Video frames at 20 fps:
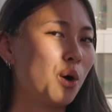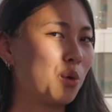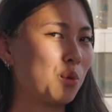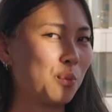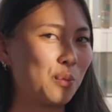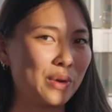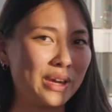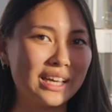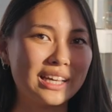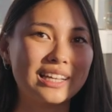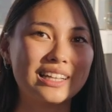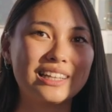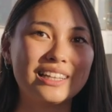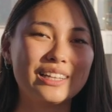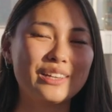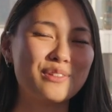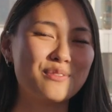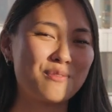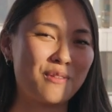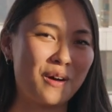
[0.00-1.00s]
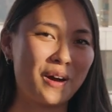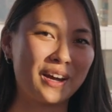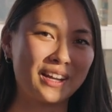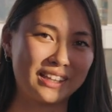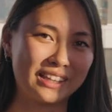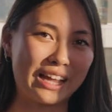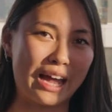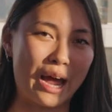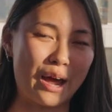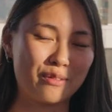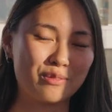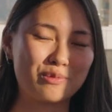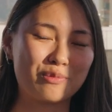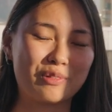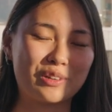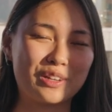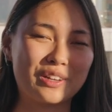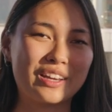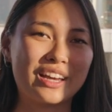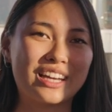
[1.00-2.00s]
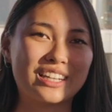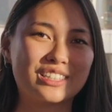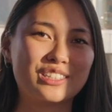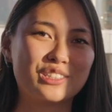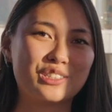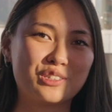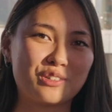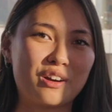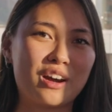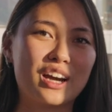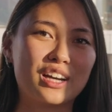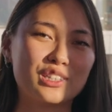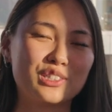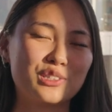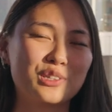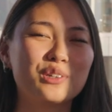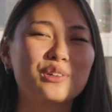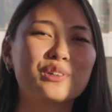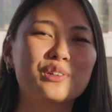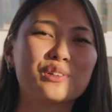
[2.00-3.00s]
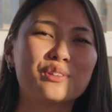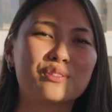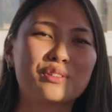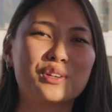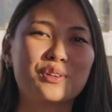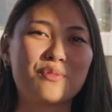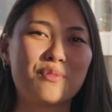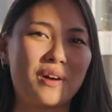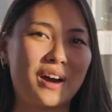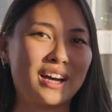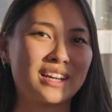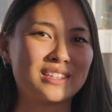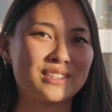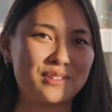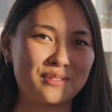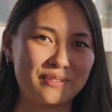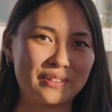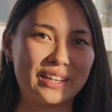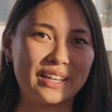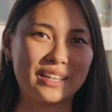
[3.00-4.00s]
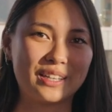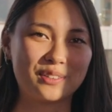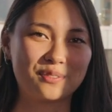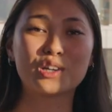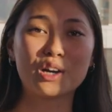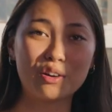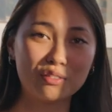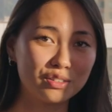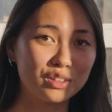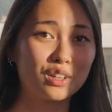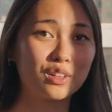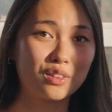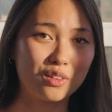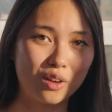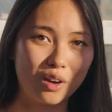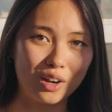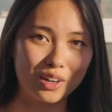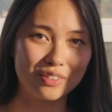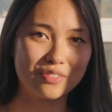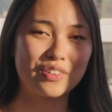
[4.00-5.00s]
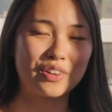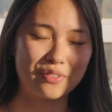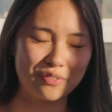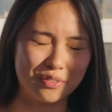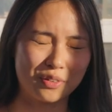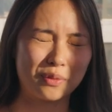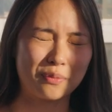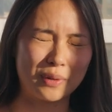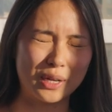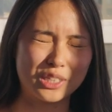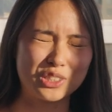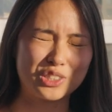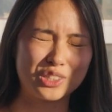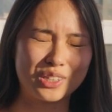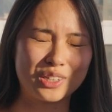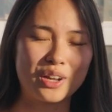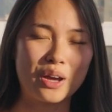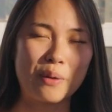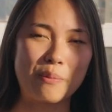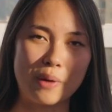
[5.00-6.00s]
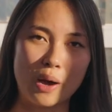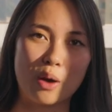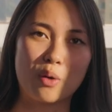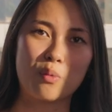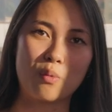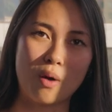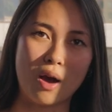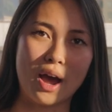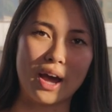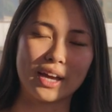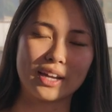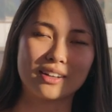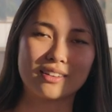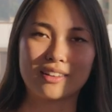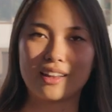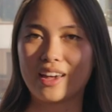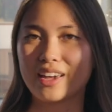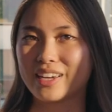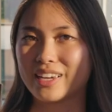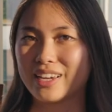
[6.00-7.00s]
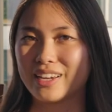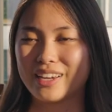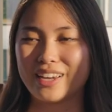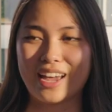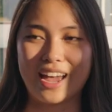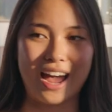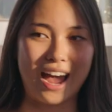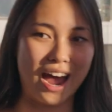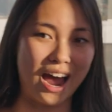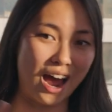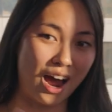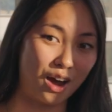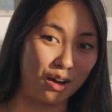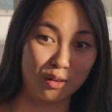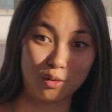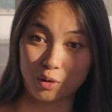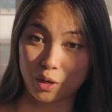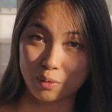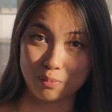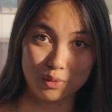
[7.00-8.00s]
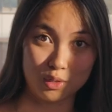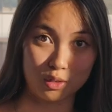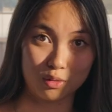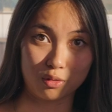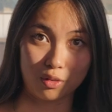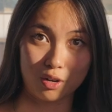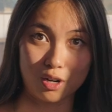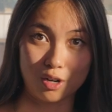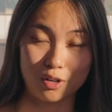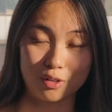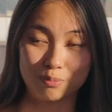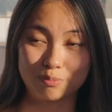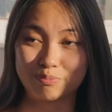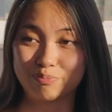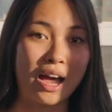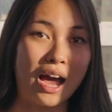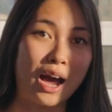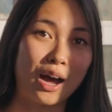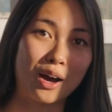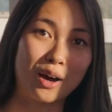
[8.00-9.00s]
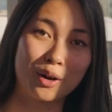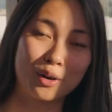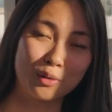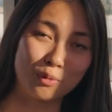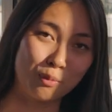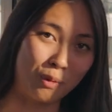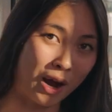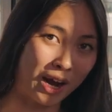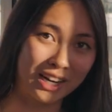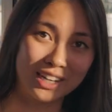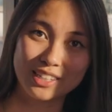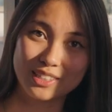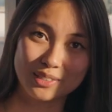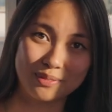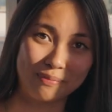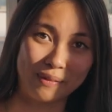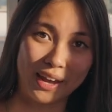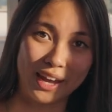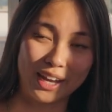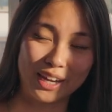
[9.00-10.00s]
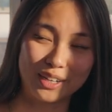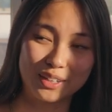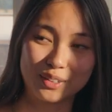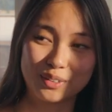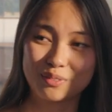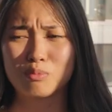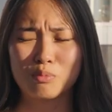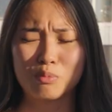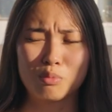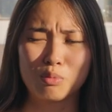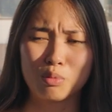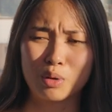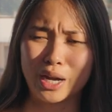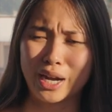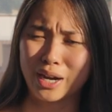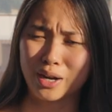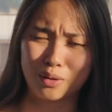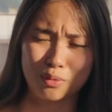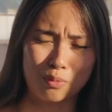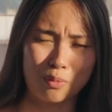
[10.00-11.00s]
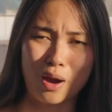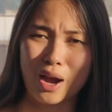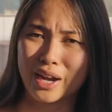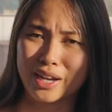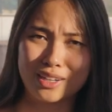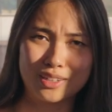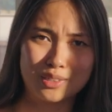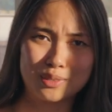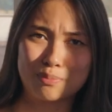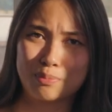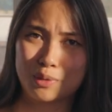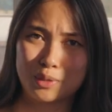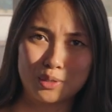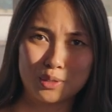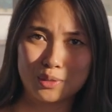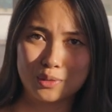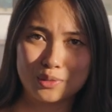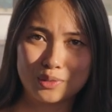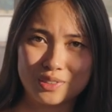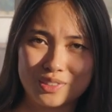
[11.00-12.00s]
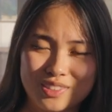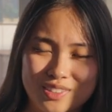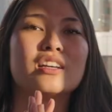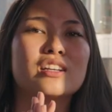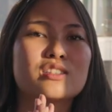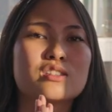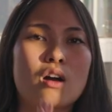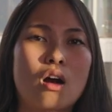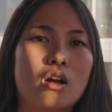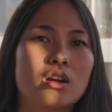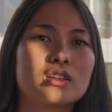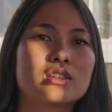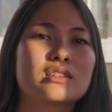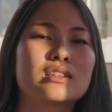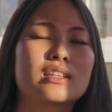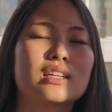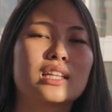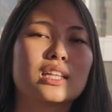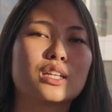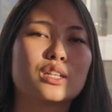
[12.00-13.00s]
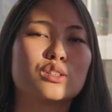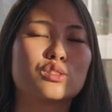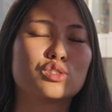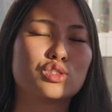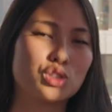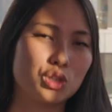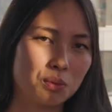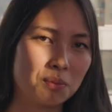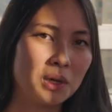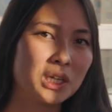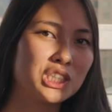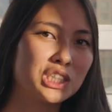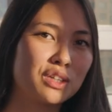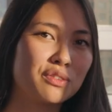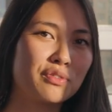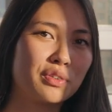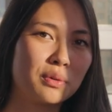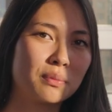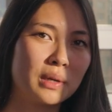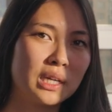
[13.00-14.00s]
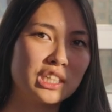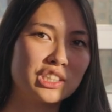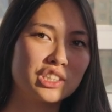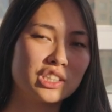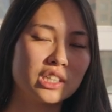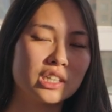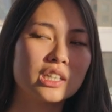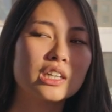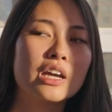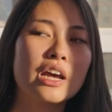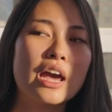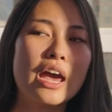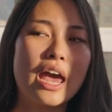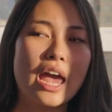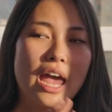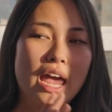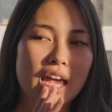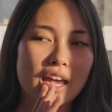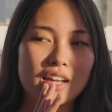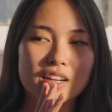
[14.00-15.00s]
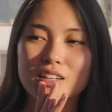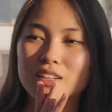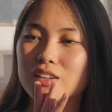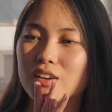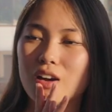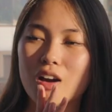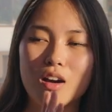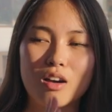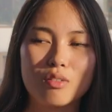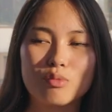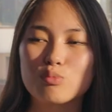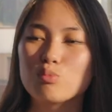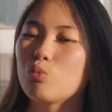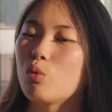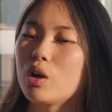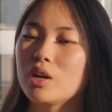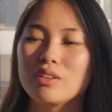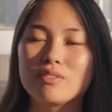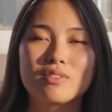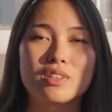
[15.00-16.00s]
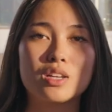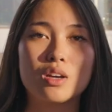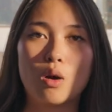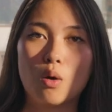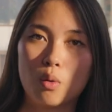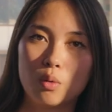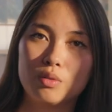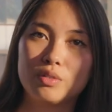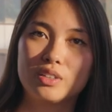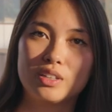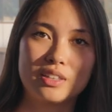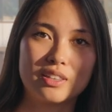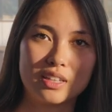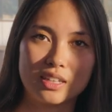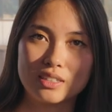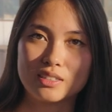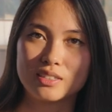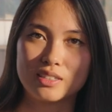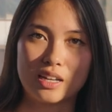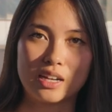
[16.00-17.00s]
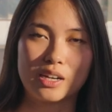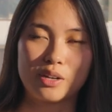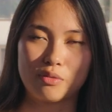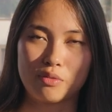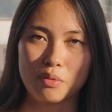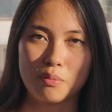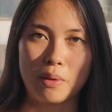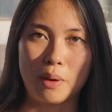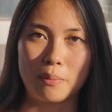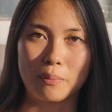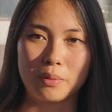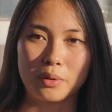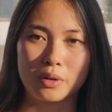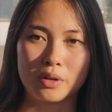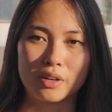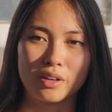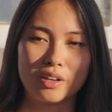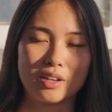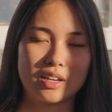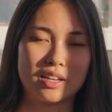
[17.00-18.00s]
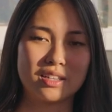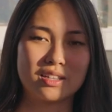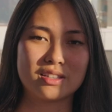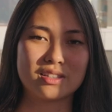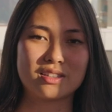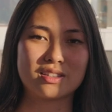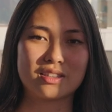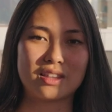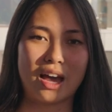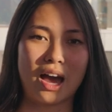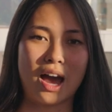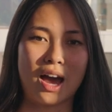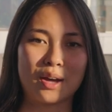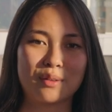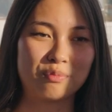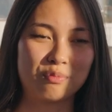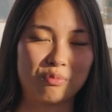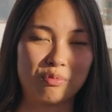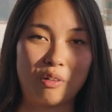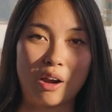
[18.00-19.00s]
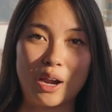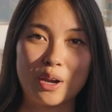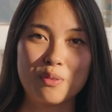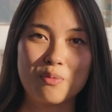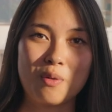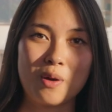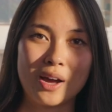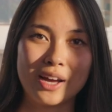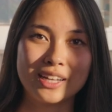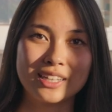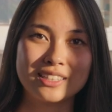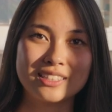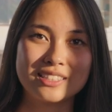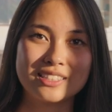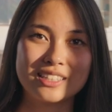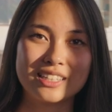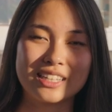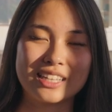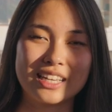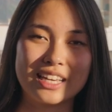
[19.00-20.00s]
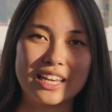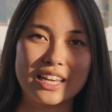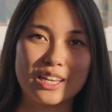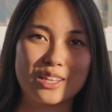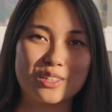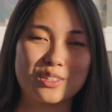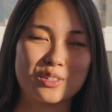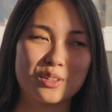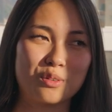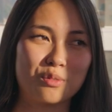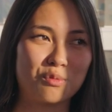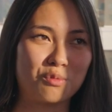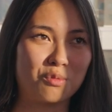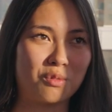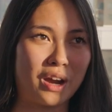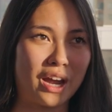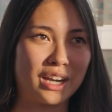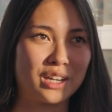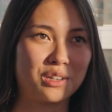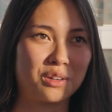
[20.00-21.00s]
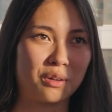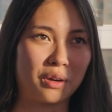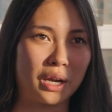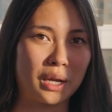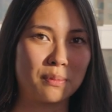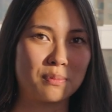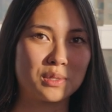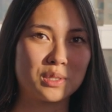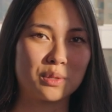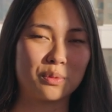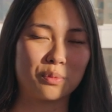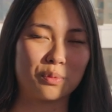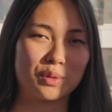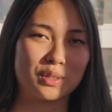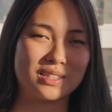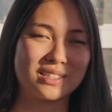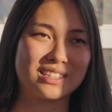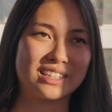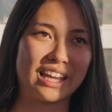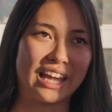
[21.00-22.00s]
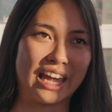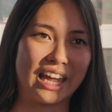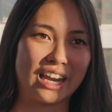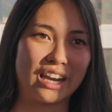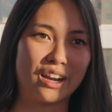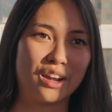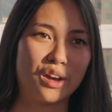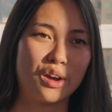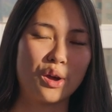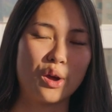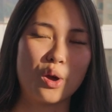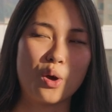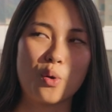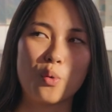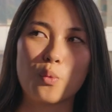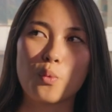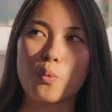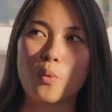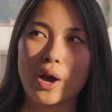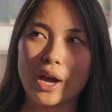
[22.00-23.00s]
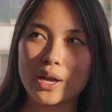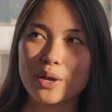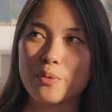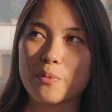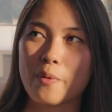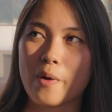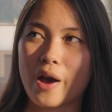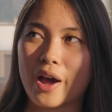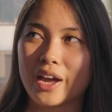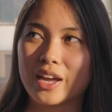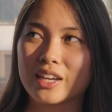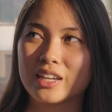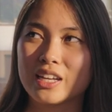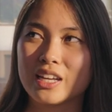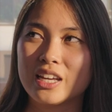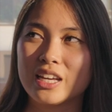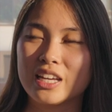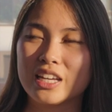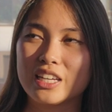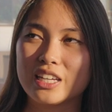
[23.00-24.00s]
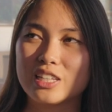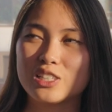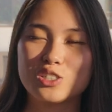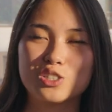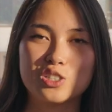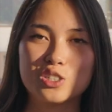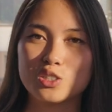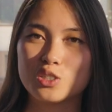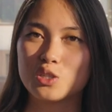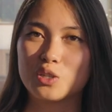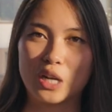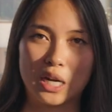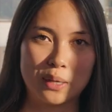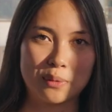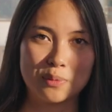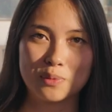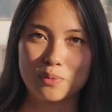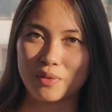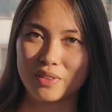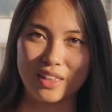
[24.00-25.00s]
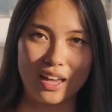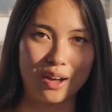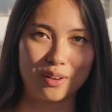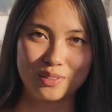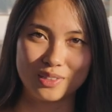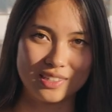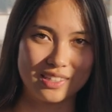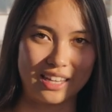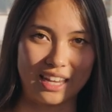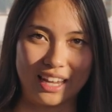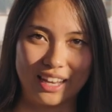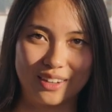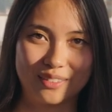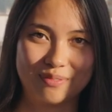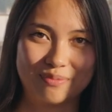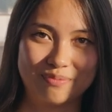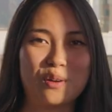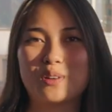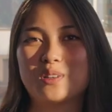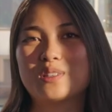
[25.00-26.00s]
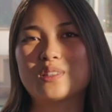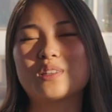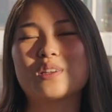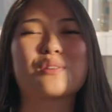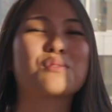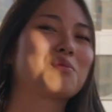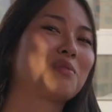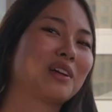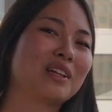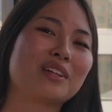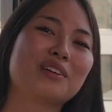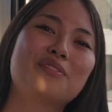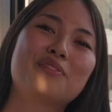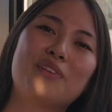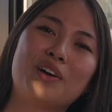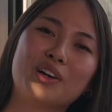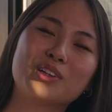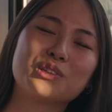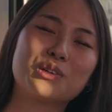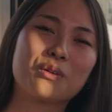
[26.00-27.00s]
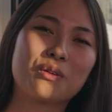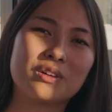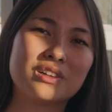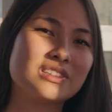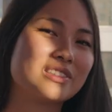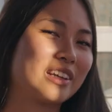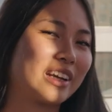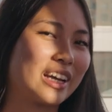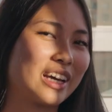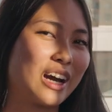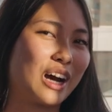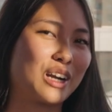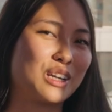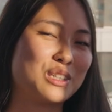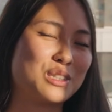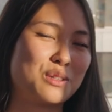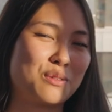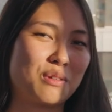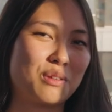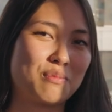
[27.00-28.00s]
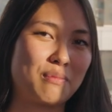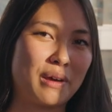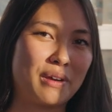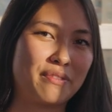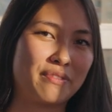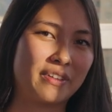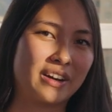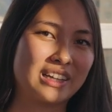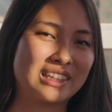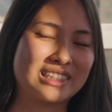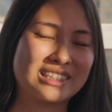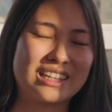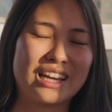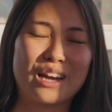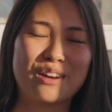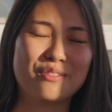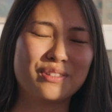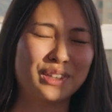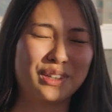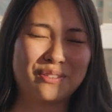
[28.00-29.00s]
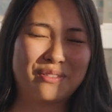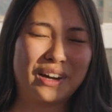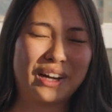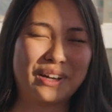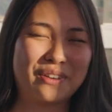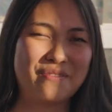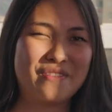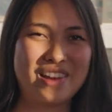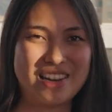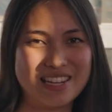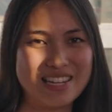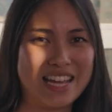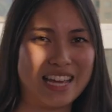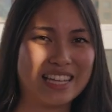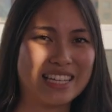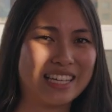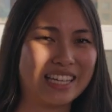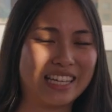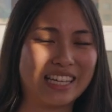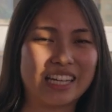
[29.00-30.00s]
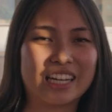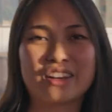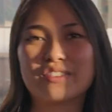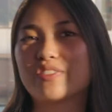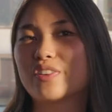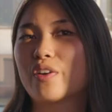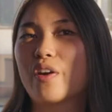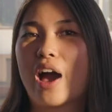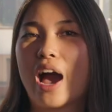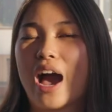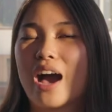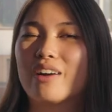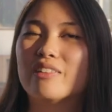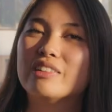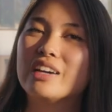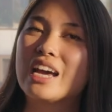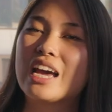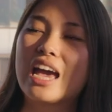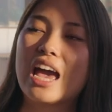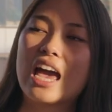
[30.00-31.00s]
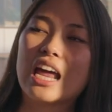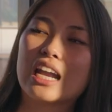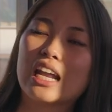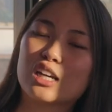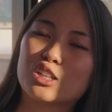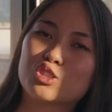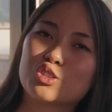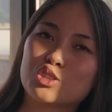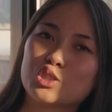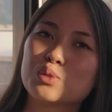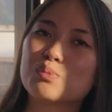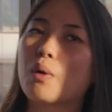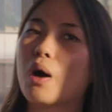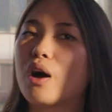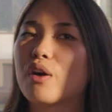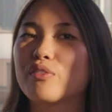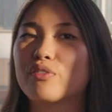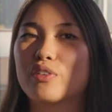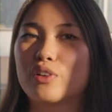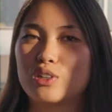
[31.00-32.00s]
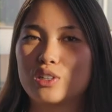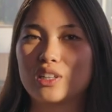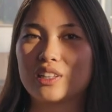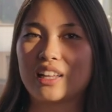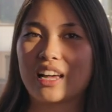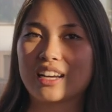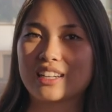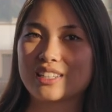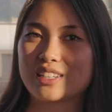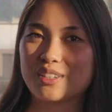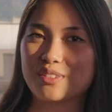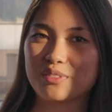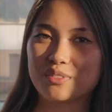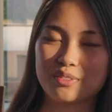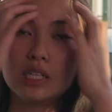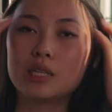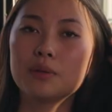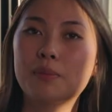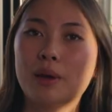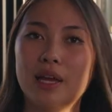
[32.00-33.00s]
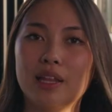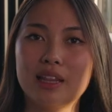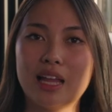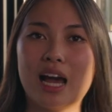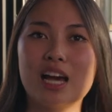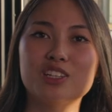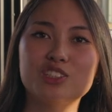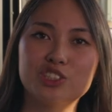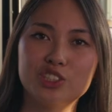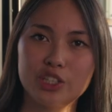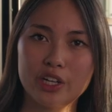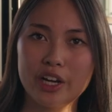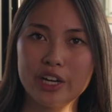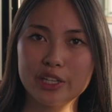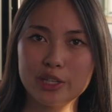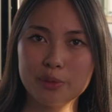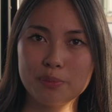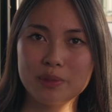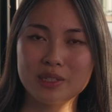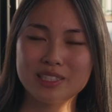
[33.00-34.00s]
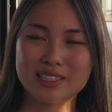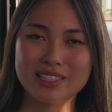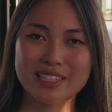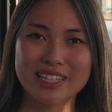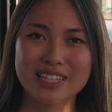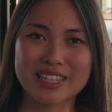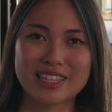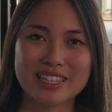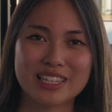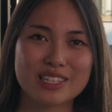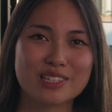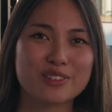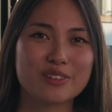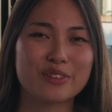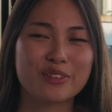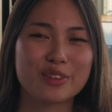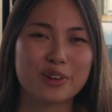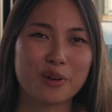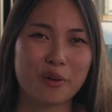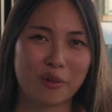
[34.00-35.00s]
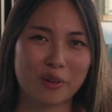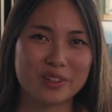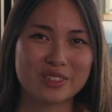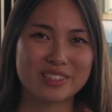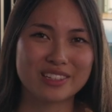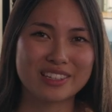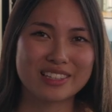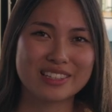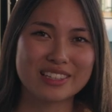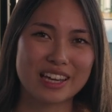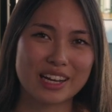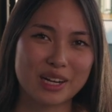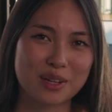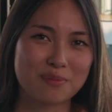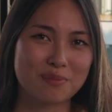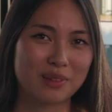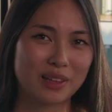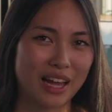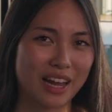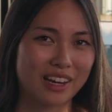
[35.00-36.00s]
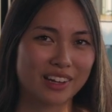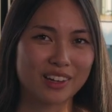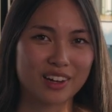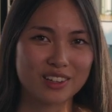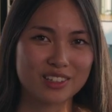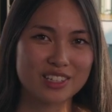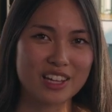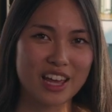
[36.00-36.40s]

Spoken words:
weekly wine labs where you get to try 2 to 3 wines a week. You cover a lot of information about wine, like how grapes are grown, how wine is made, where wine is produced. It's honestly a little too much information, and one of the only things that I remember is that red wines is red grapes with skin. White wine is just grapes without skin. It was honestly a really fun course that I got to do with my friends. I really recommend taking it if you have an extra spot for an elective. In my last year at UBC, these are the courses that I'm planning on